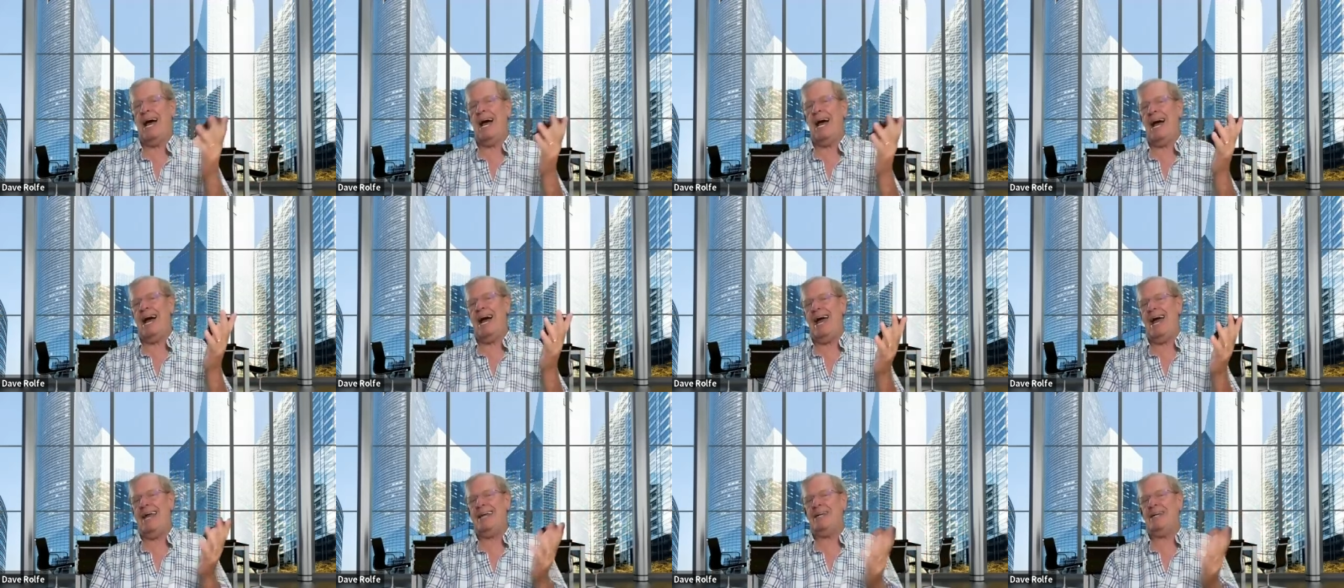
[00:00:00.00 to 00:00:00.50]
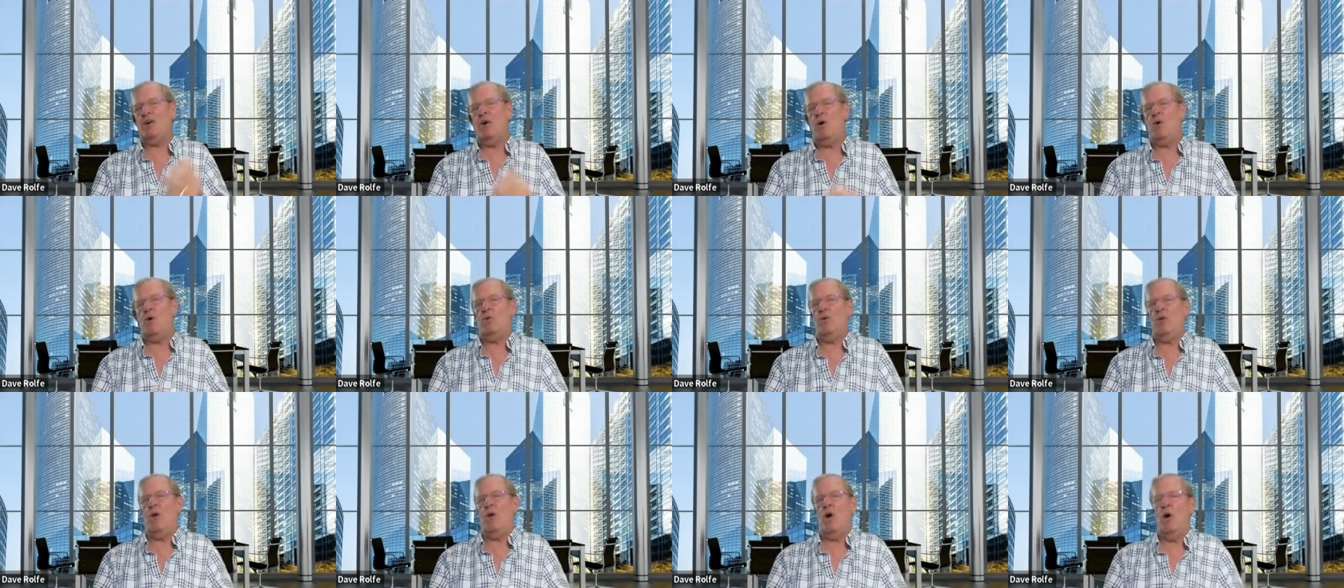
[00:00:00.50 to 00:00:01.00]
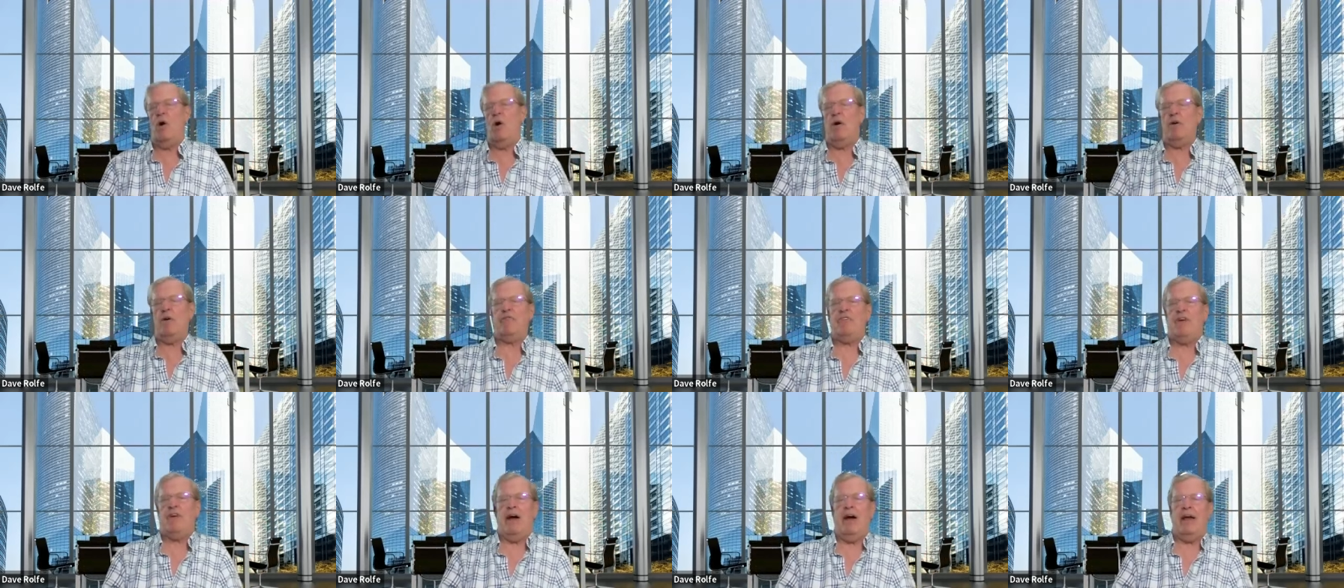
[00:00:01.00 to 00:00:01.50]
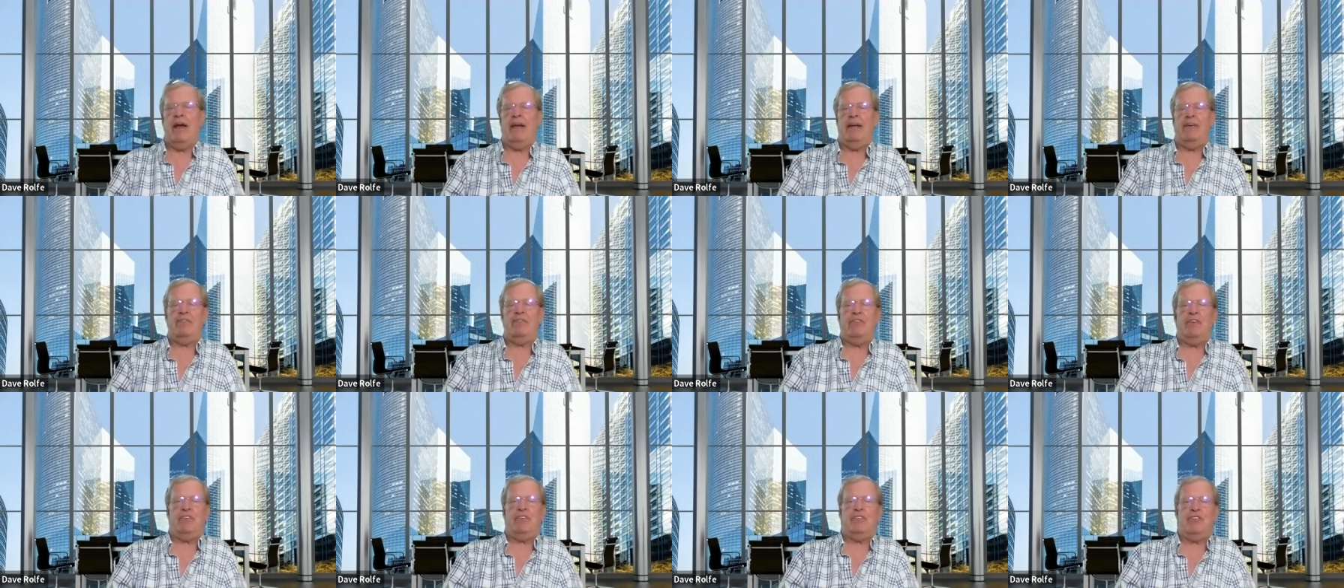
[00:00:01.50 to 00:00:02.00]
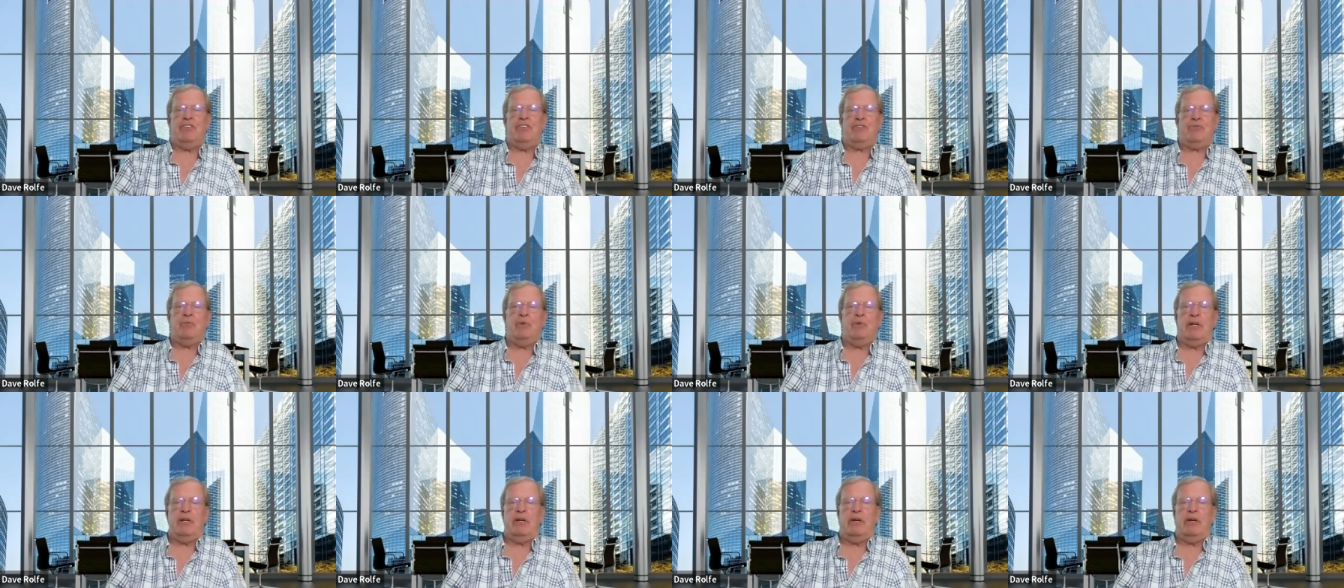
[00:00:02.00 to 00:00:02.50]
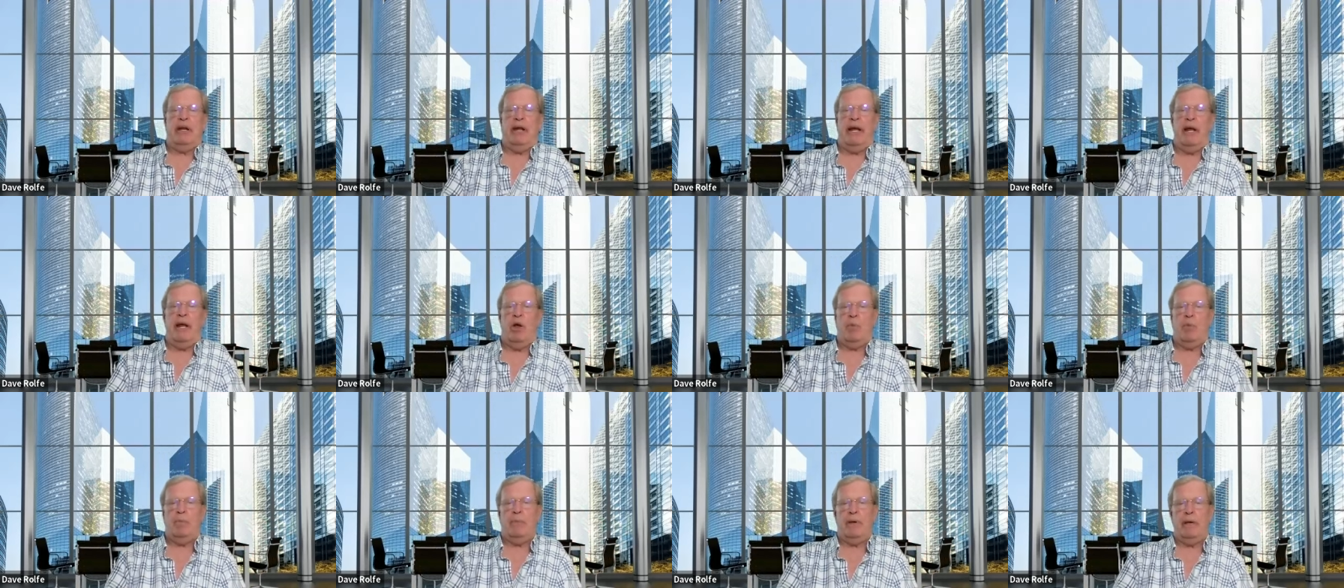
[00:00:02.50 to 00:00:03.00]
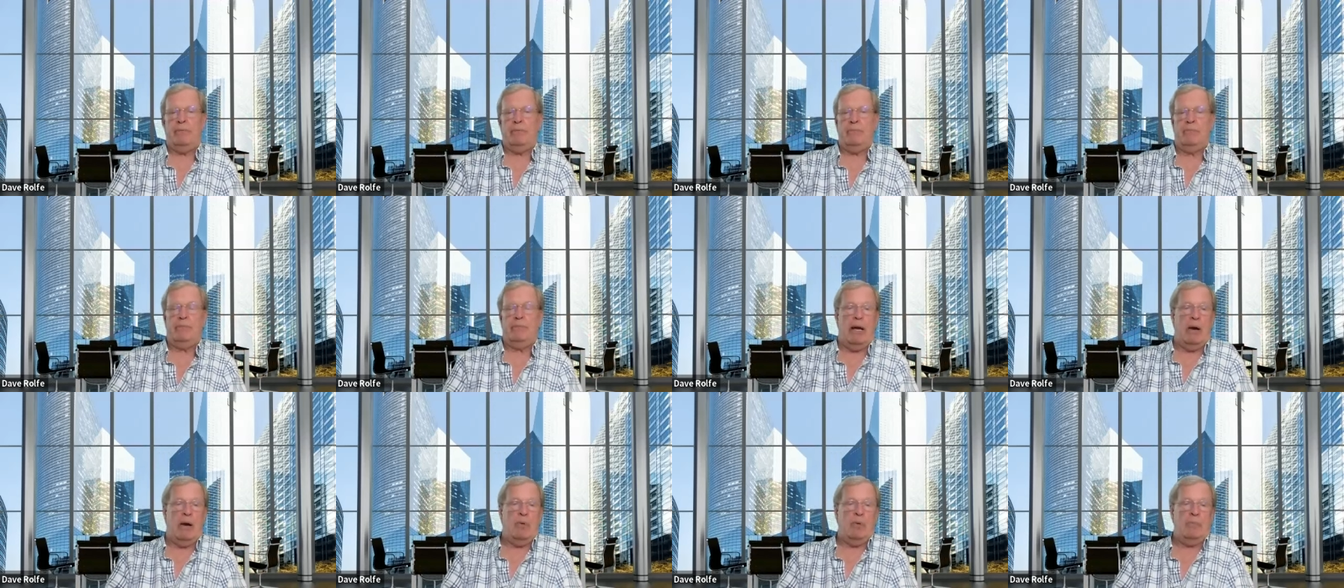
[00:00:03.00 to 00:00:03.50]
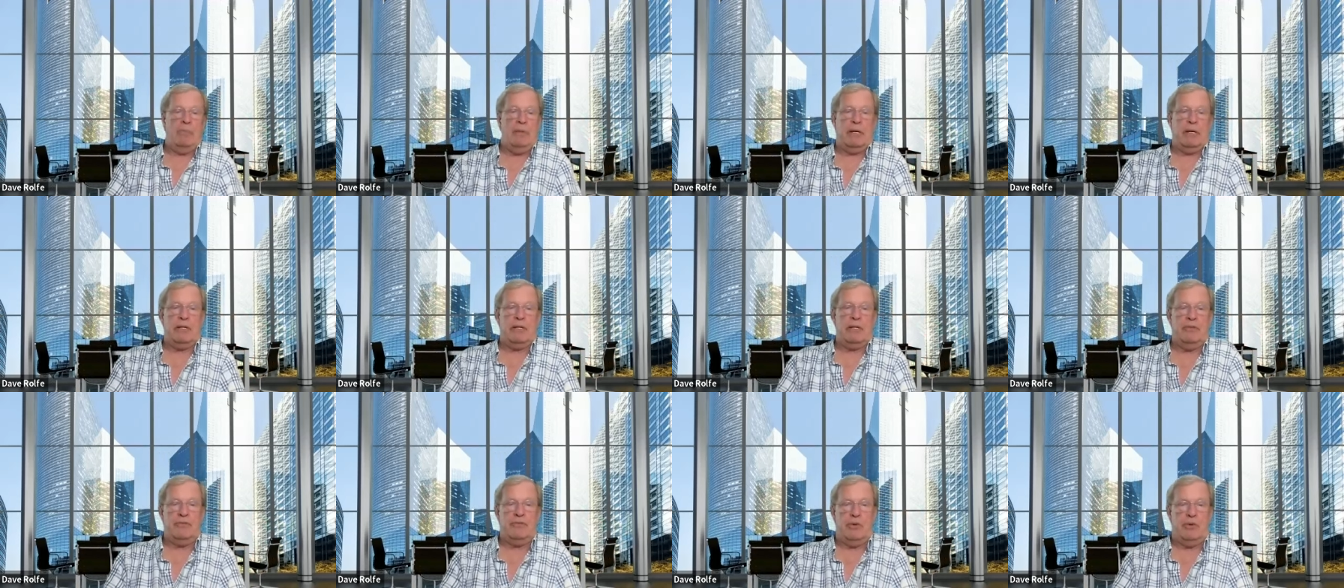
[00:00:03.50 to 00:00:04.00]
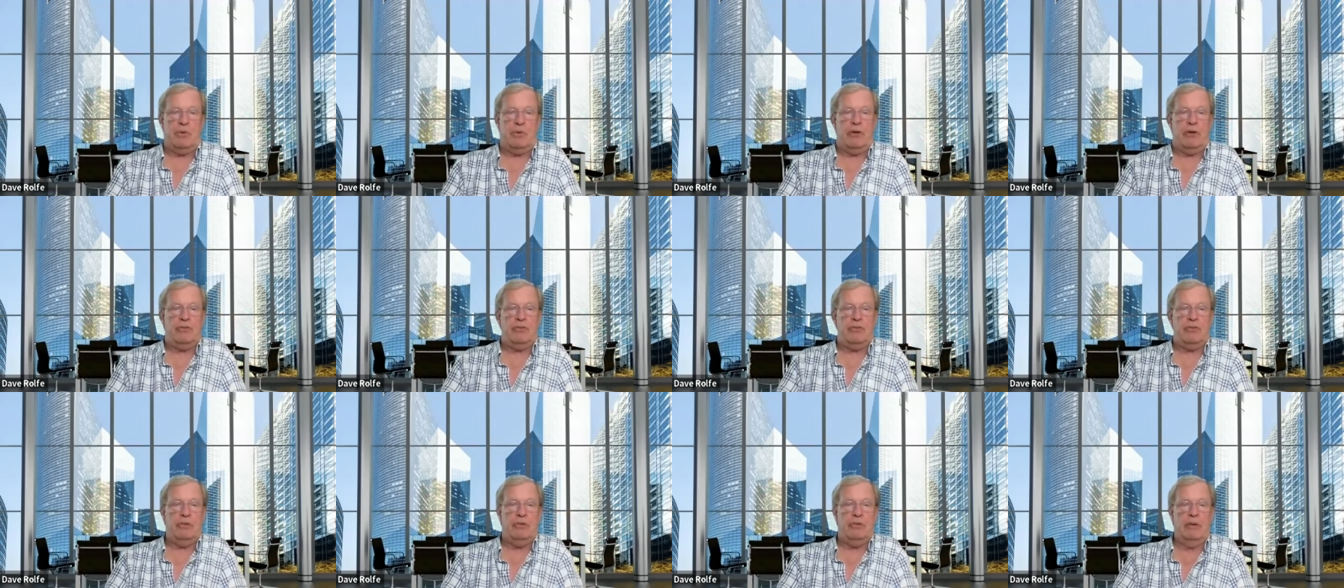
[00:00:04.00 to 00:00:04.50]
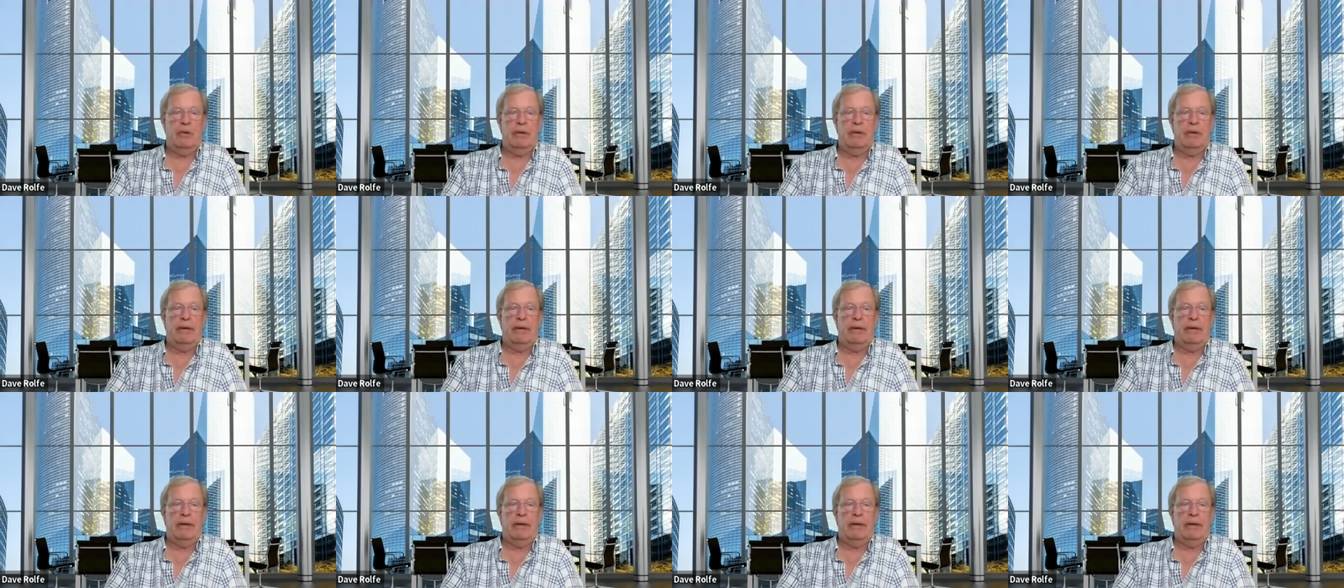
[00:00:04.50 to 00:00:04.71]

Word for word: I don't know if I if it's is really going to help me. That would be a consideration.